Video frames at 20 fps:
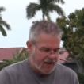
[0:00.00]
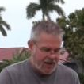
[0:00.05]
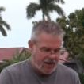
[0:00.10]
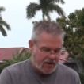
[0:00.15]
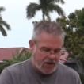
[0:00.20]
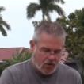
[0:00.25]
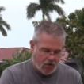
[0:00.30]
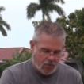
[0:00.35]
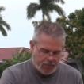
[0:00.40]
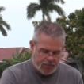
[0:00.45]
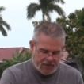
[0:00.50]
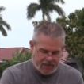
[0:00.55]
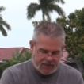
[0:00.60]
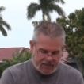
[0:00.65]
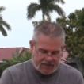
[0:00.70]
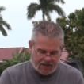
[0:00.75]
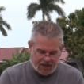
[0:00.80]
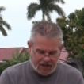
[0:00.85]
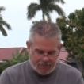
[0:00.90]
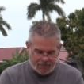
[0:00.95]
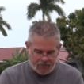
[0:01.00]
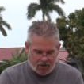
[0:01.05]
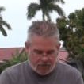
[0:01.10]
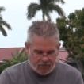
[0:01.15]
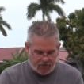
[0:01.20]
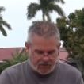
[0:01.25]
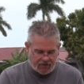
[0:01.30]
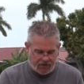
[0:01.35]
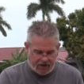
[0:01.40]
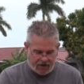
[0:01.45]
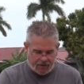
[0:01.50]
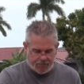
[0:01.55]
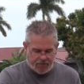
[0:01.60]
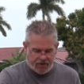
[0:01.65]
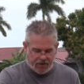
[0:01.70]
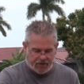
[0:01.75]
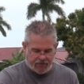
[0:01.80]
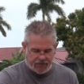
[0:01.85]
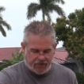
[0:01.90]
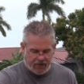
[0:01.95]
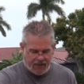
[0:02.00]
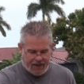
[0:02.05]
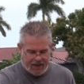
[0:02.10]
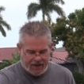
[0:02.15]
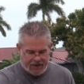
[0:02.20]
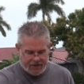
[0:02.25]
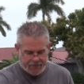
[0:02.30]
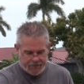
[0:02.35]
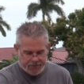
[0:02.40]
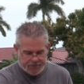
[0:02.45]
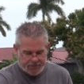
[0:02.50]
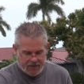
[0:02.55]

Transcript: and open this up almost like a butterfly.